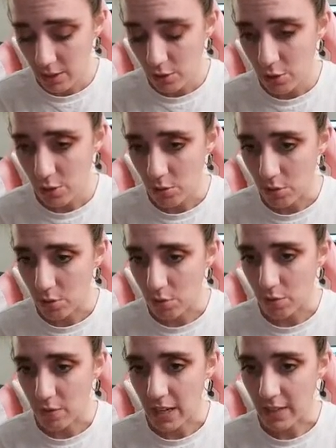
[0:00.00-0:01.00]
Tutu's
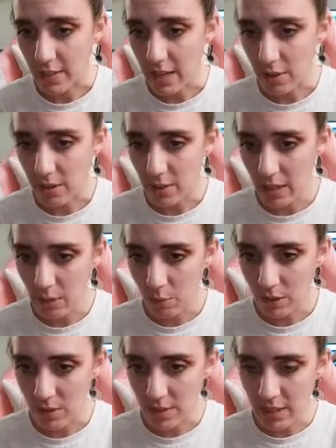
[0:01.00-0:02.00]
face. Now, it
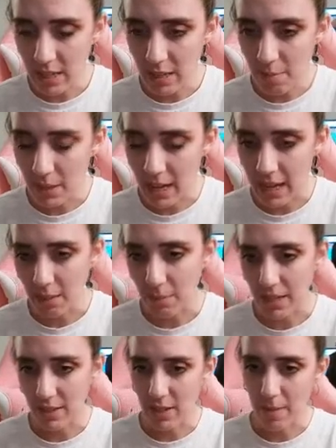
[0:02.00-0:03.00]
would seem like,
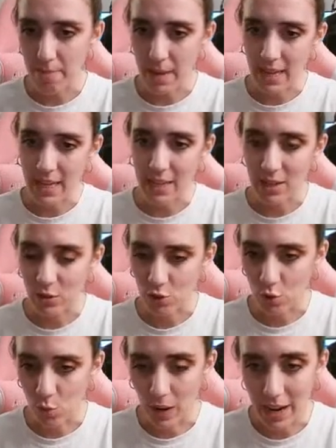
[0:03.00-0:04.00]
because I'm making a
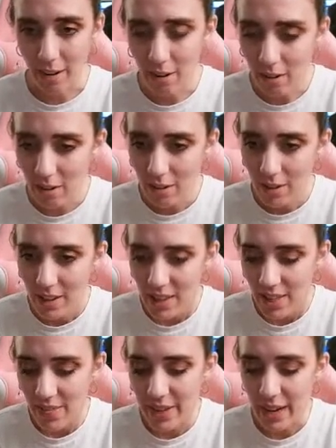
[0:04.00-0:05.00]
square,
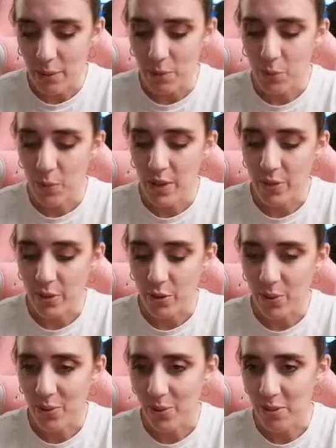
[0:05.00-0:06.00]
that I would want the
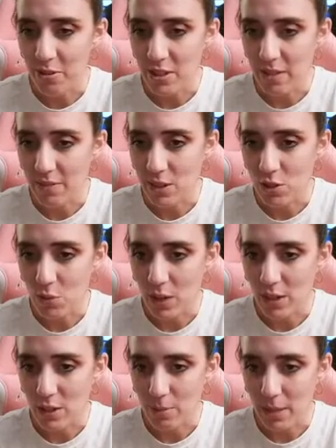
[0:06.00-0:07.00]
corners of the
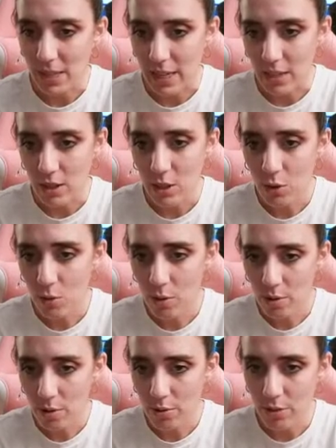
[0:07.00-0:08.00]
square to be like the
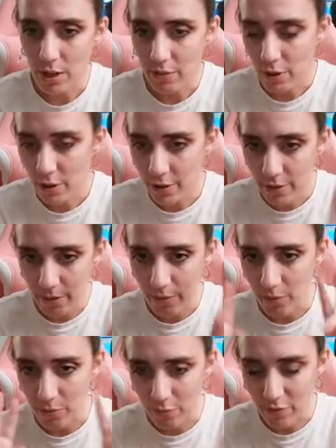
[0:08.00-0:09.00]
corners of her
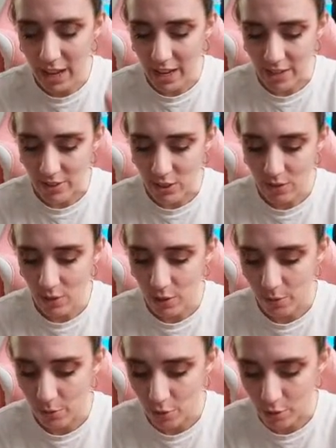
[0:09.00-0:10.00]
face, even
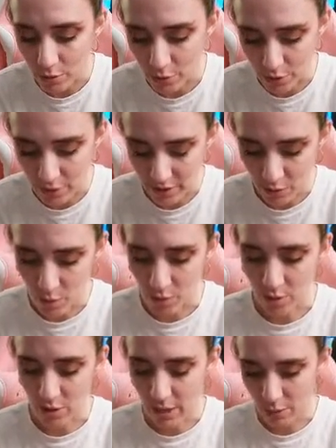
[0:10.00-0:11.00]
though circles don't have
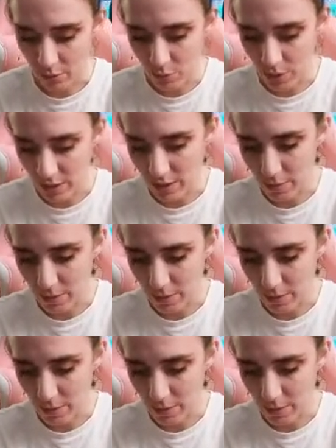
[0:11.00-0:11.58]
corners. I would want it to